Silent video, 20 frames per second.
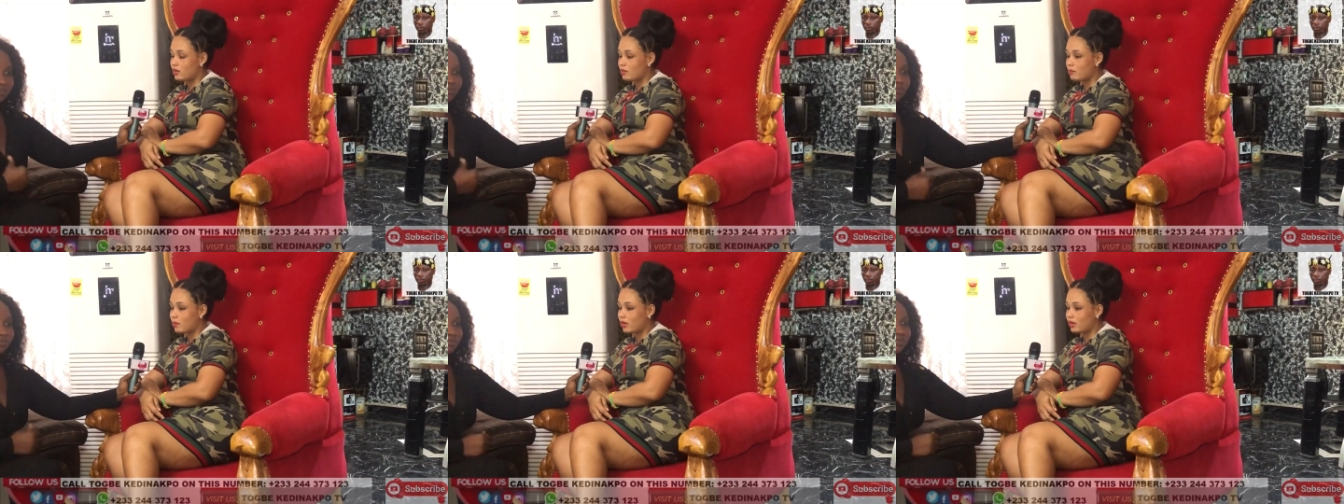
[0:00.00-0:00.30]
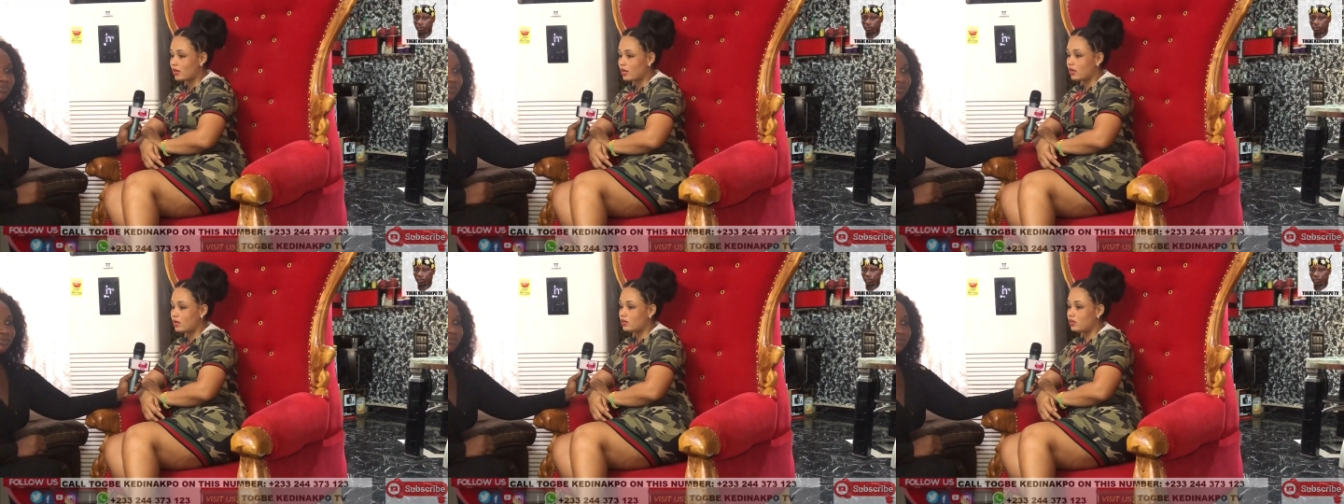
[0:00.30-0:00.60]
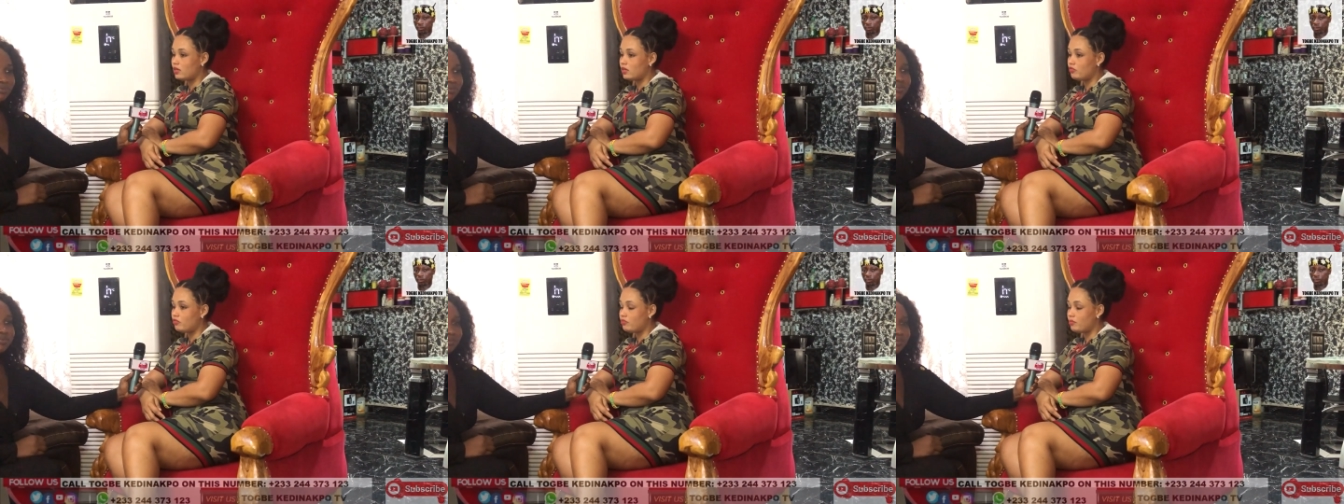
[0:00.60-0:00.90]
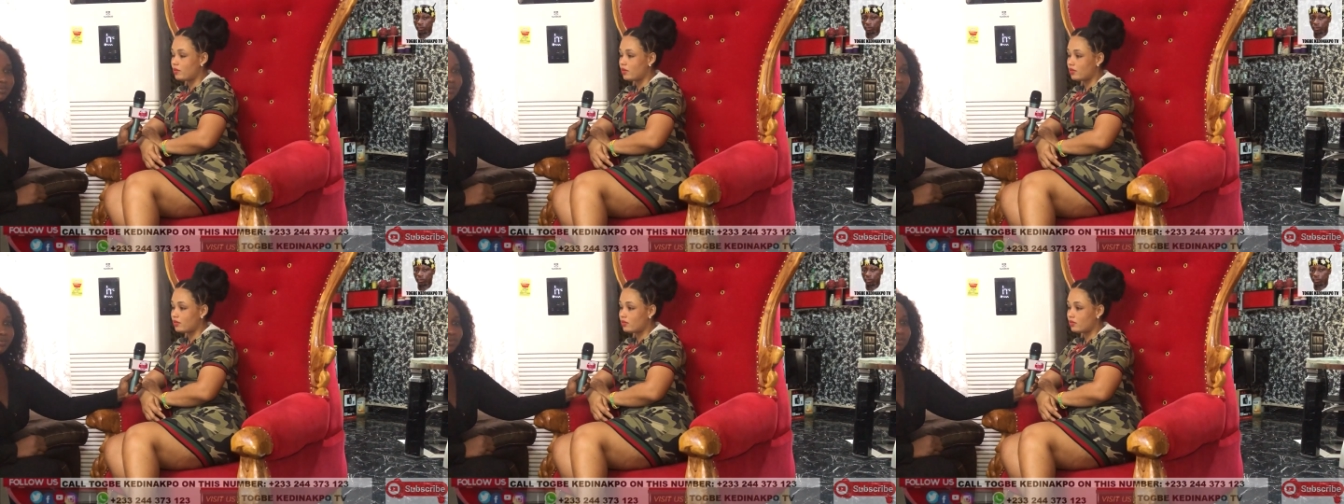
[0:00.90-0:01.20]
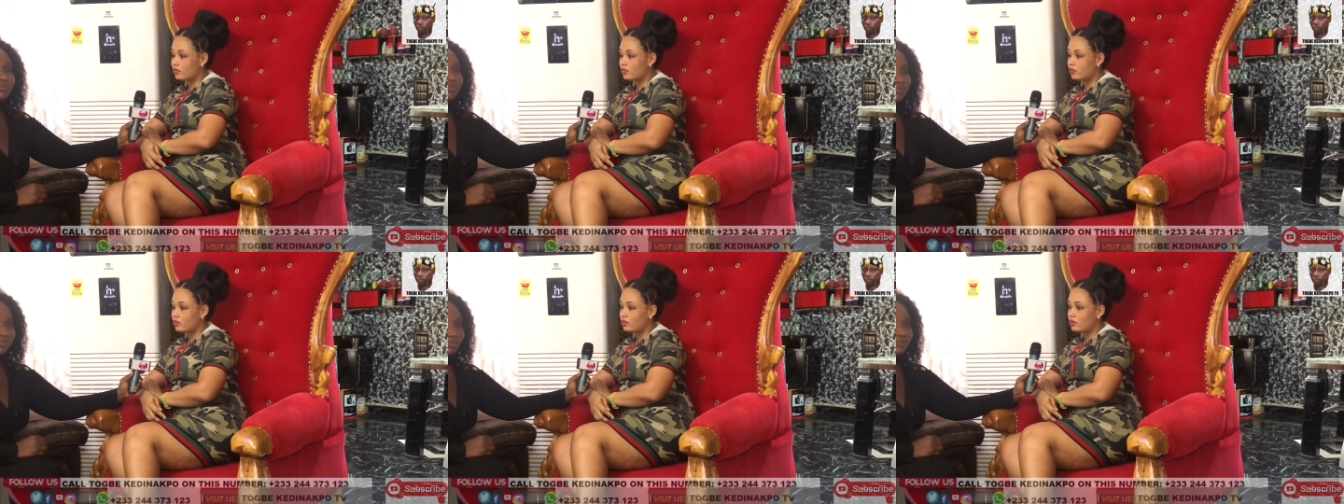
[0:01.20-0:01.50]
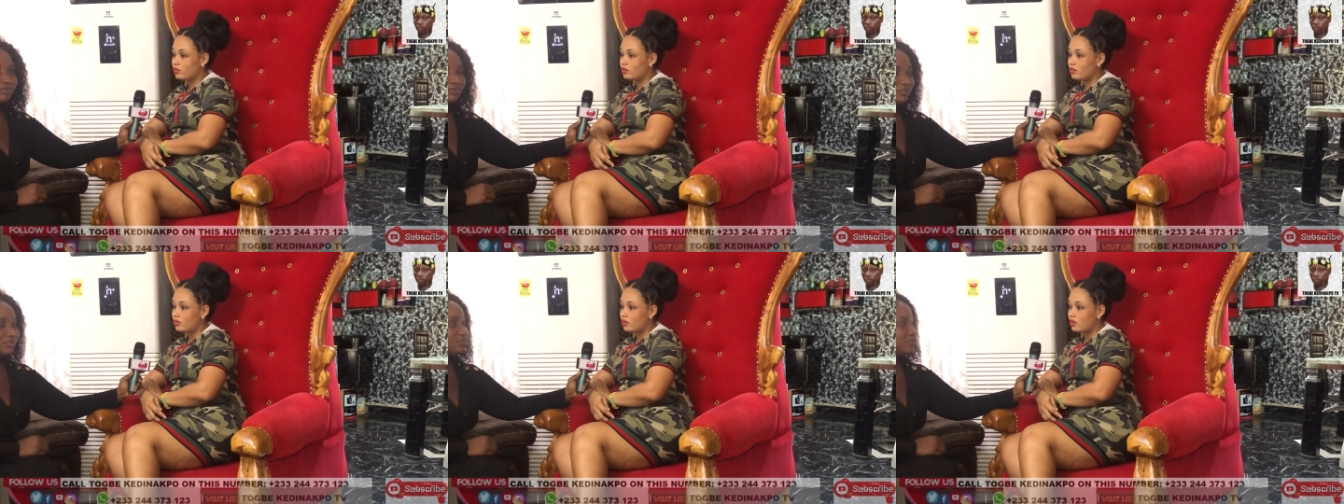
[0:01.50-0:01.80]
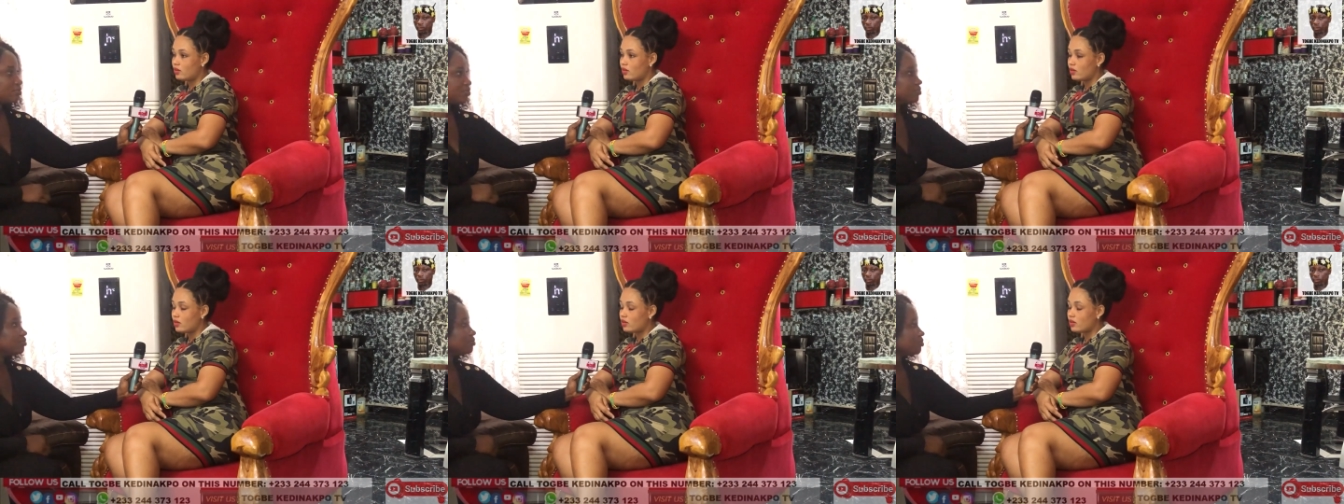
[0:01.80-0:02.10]
The man can give birth.
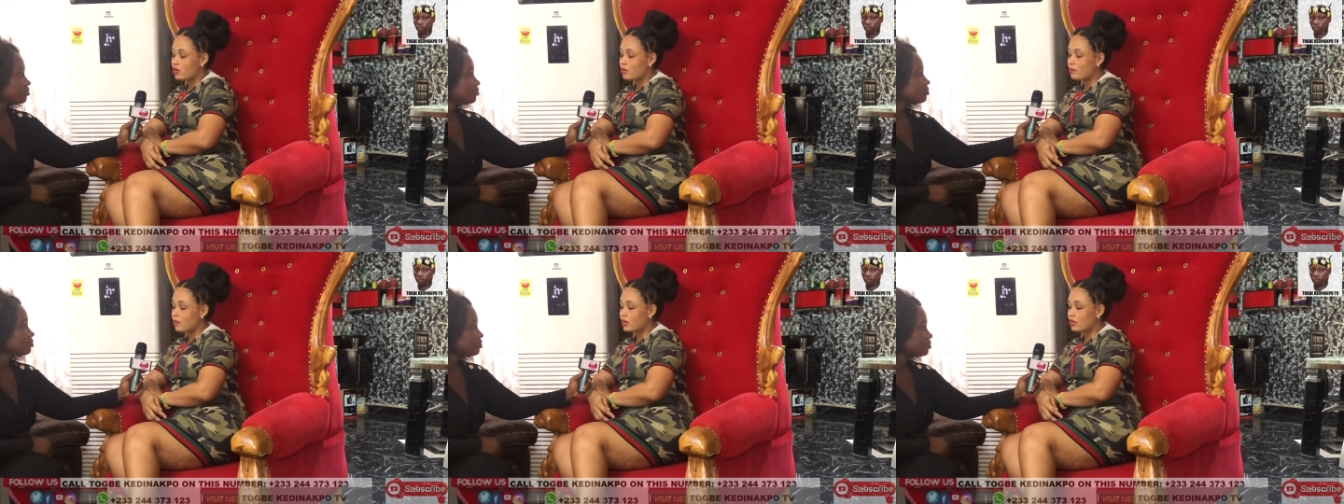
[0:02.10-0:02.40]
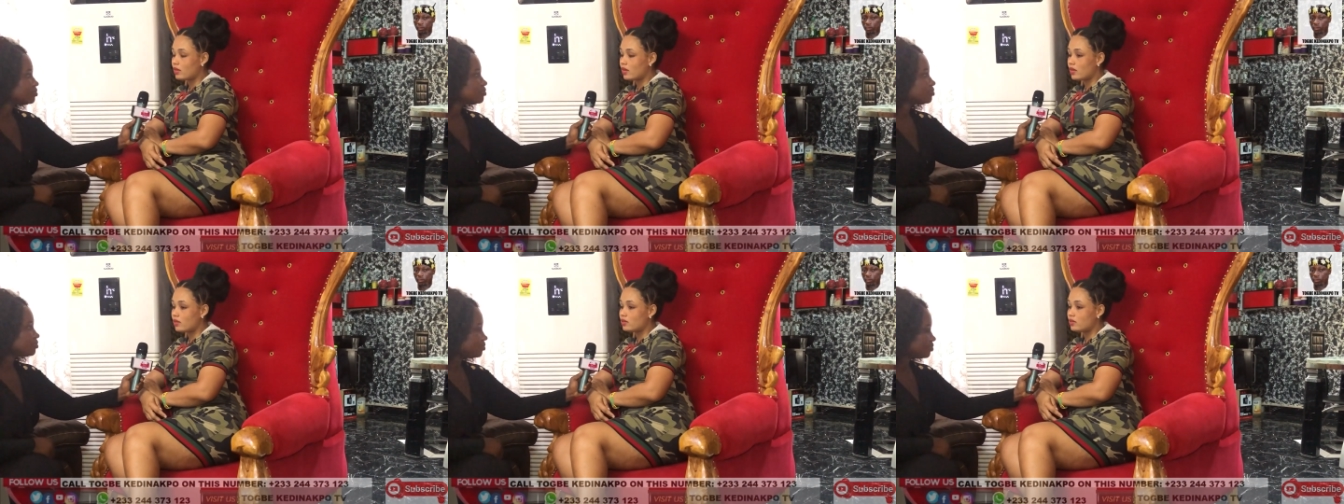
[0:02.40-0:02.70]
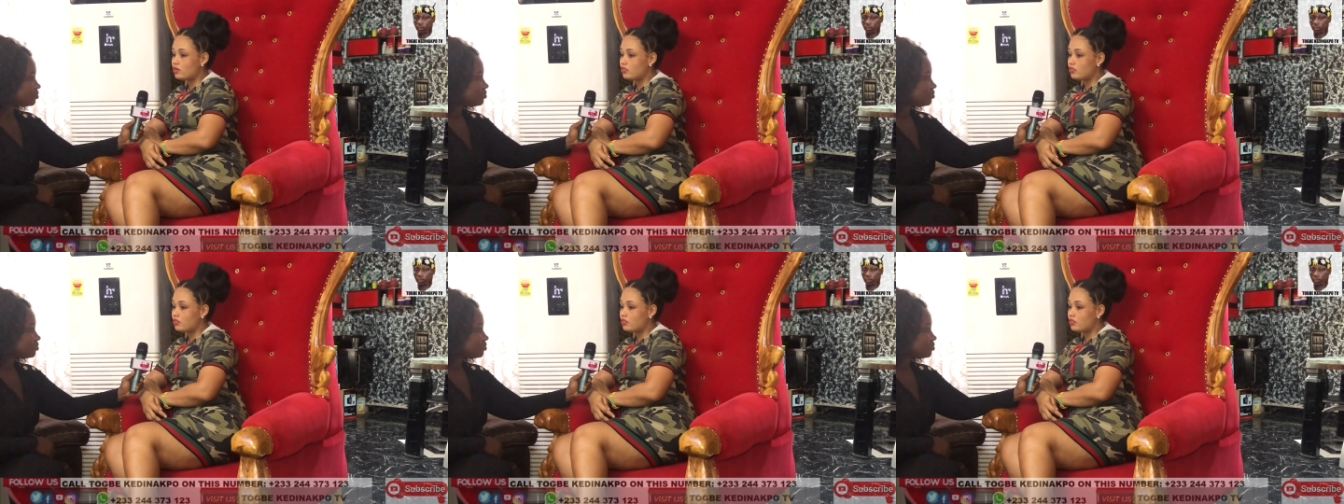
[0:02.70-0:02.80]
The man can